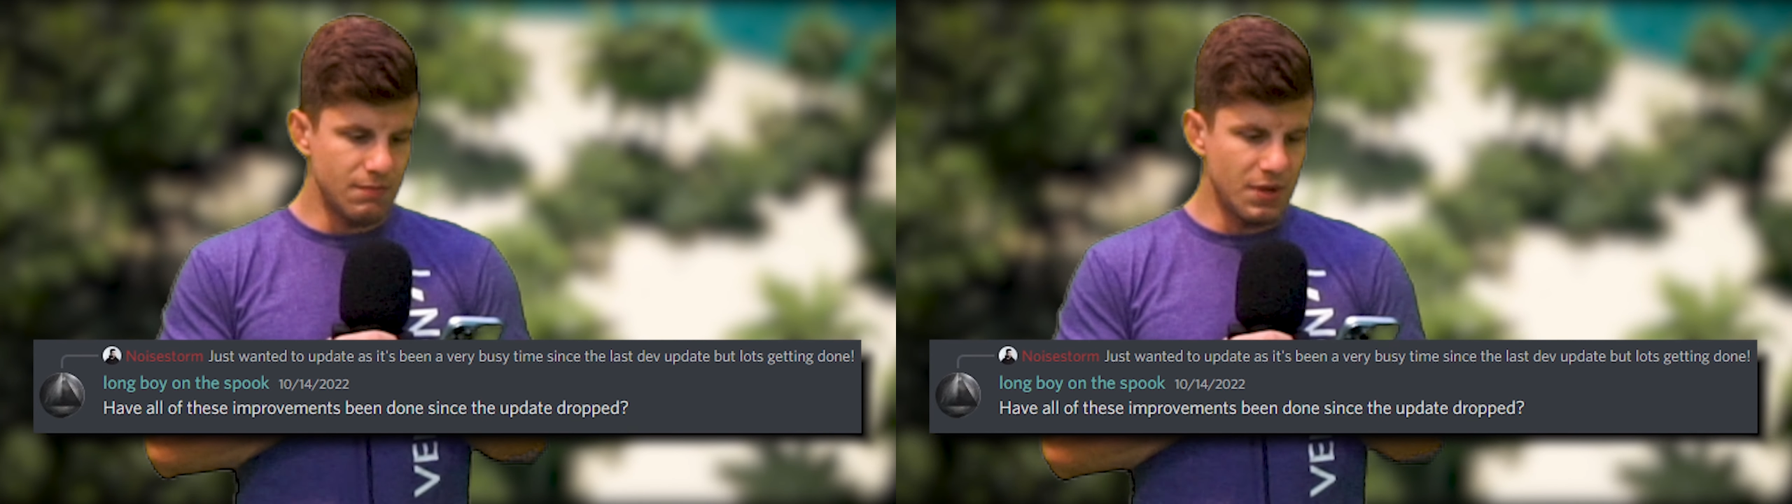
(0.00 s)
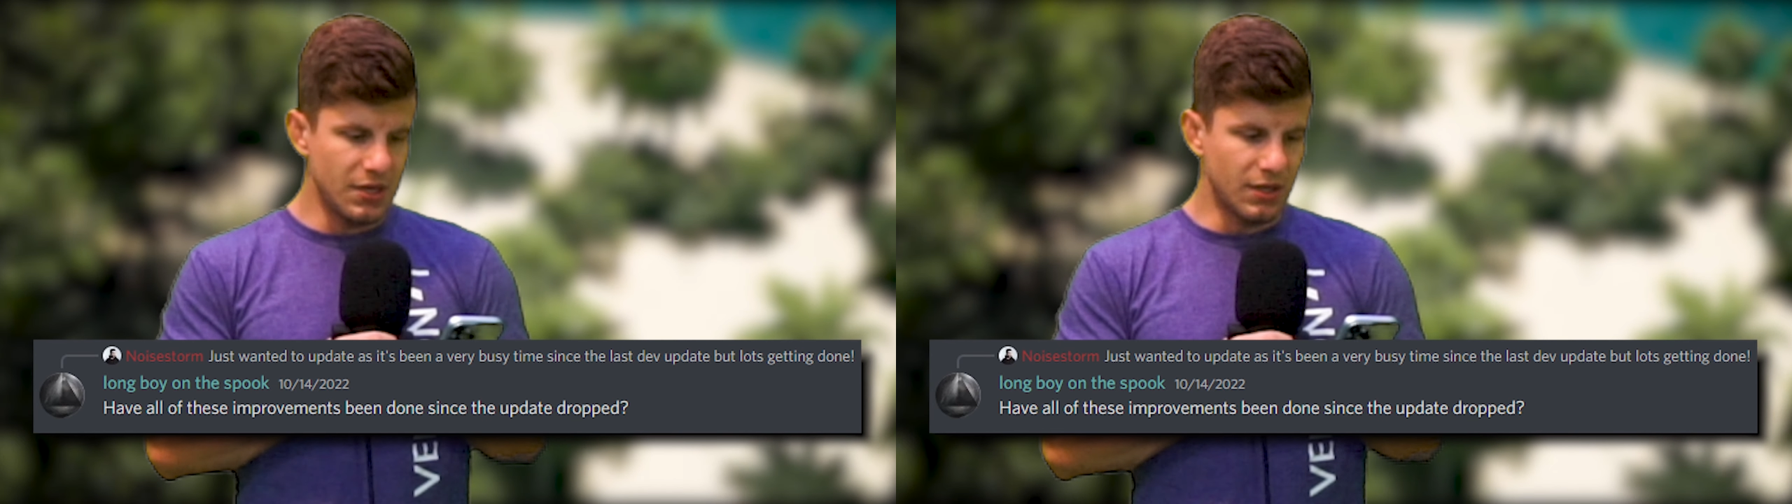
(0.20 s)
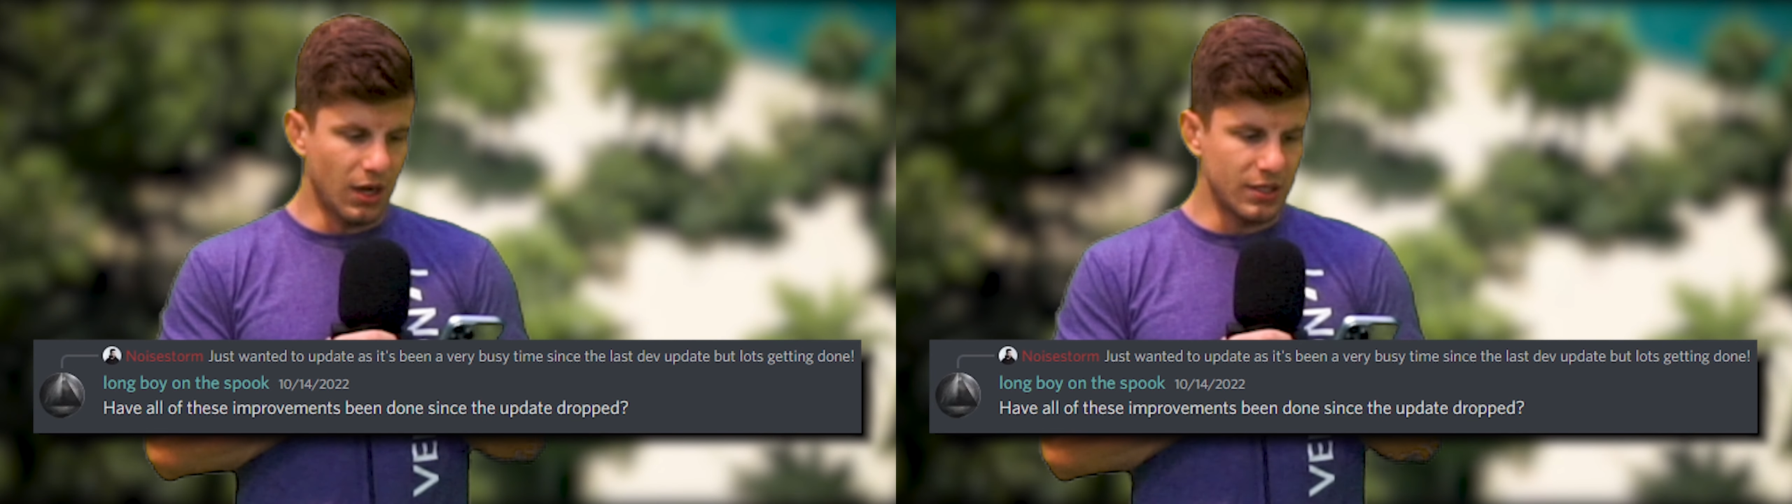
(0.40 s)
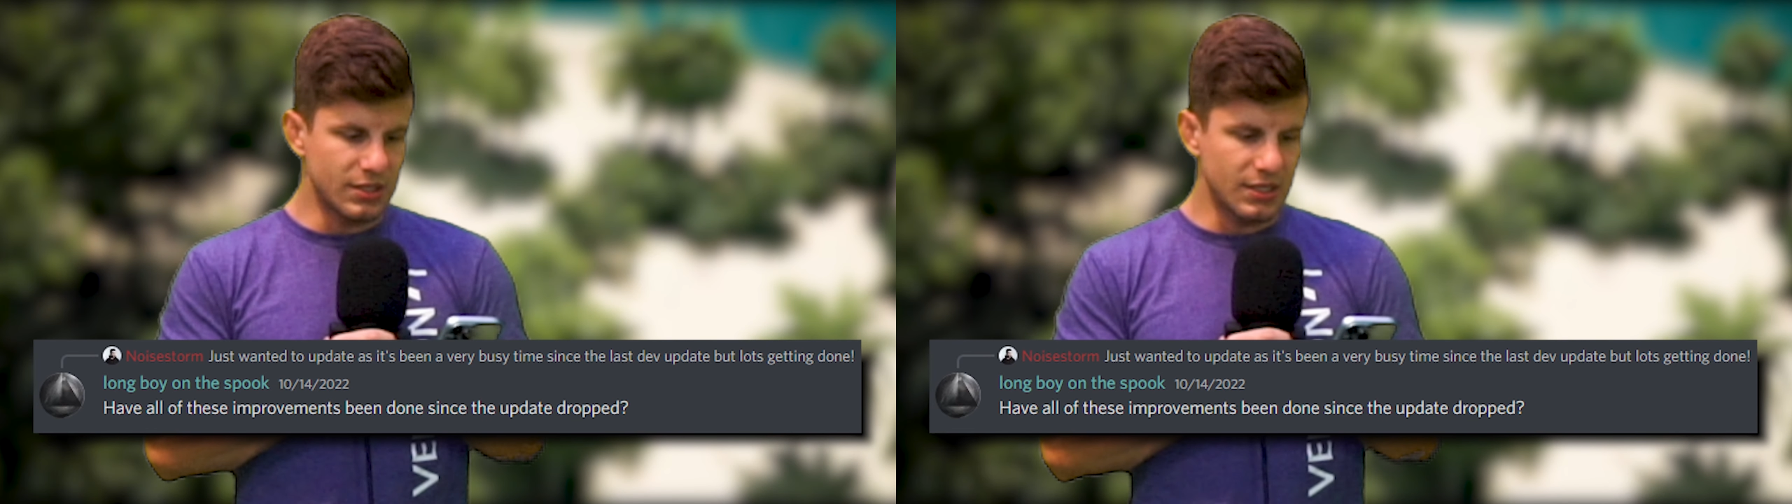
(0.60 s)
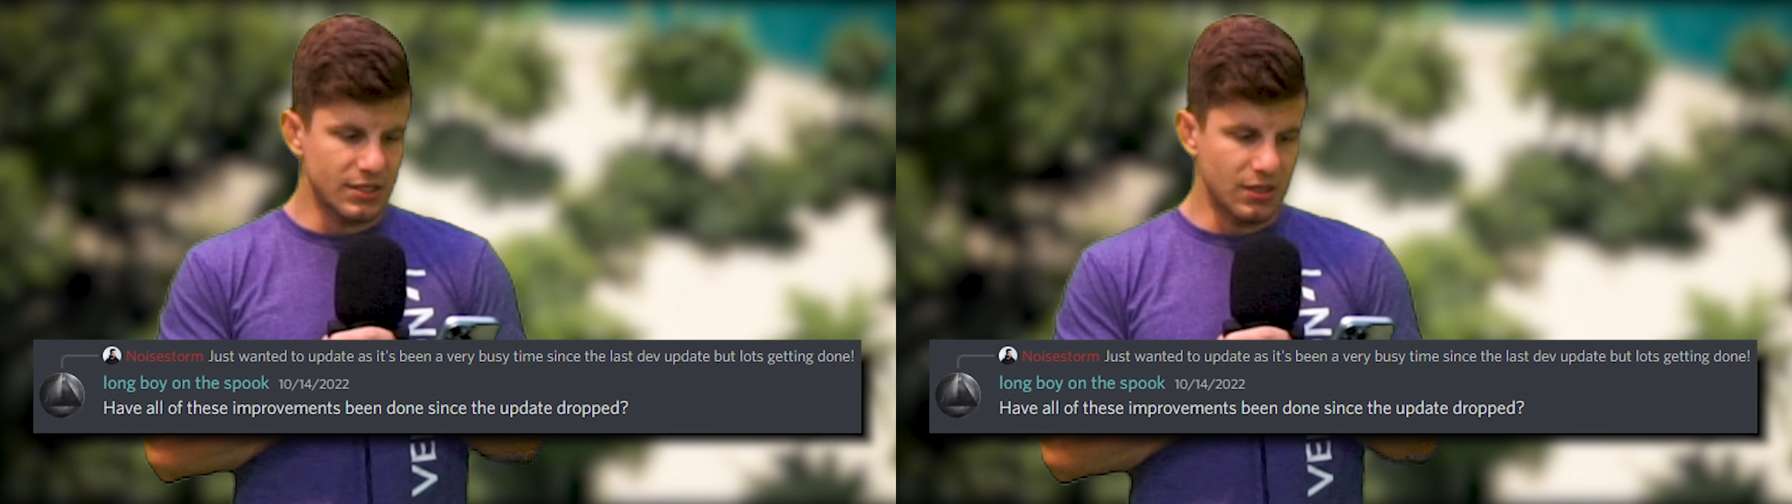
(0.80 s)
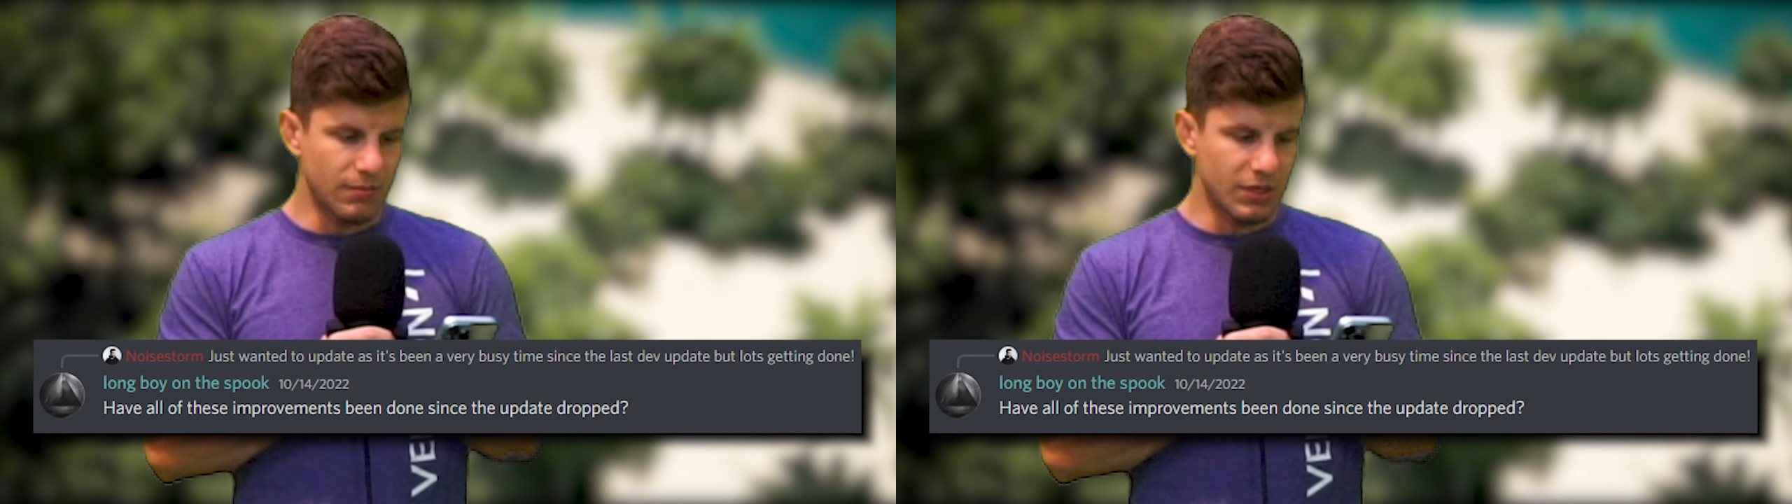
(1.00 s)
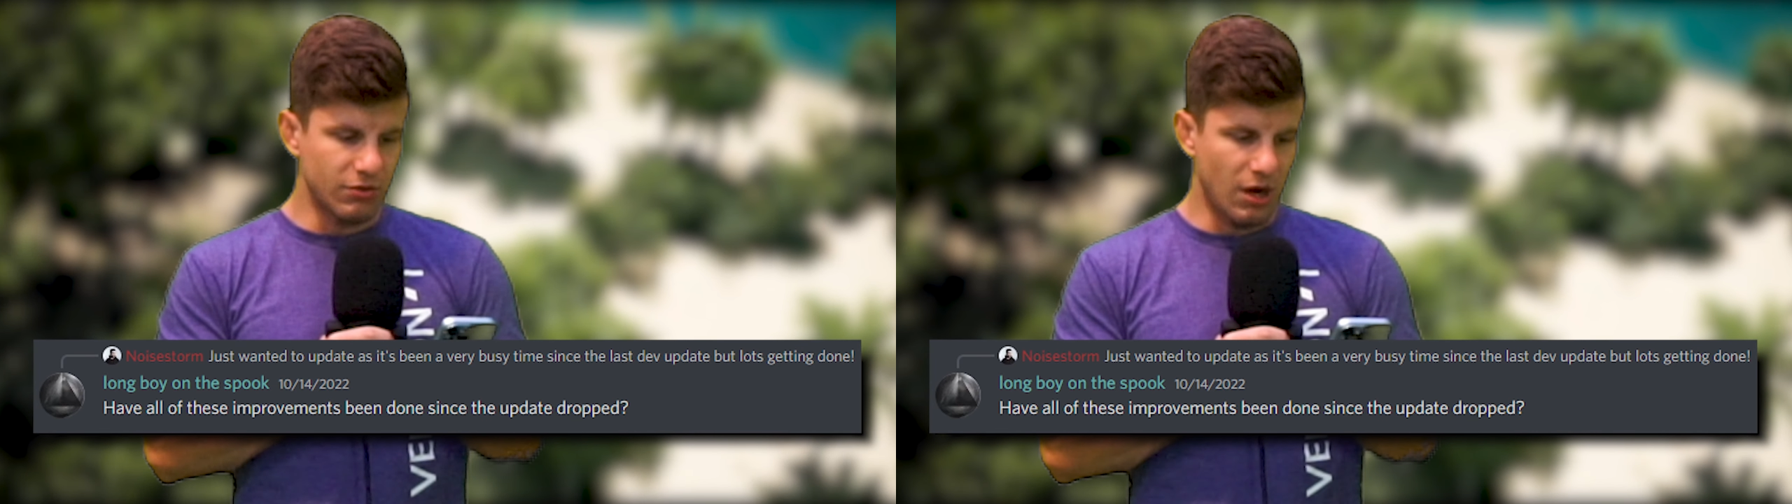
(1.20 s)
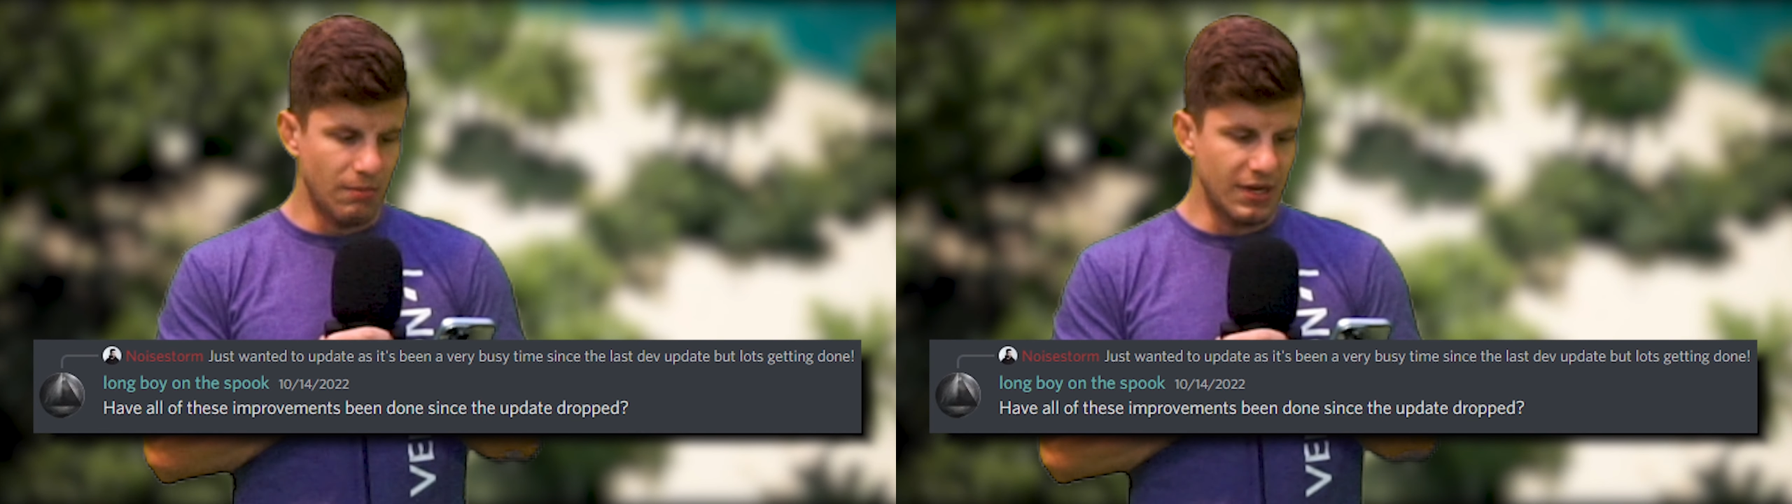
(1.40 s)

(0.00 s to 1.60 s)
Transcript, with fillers: been done since the update drop?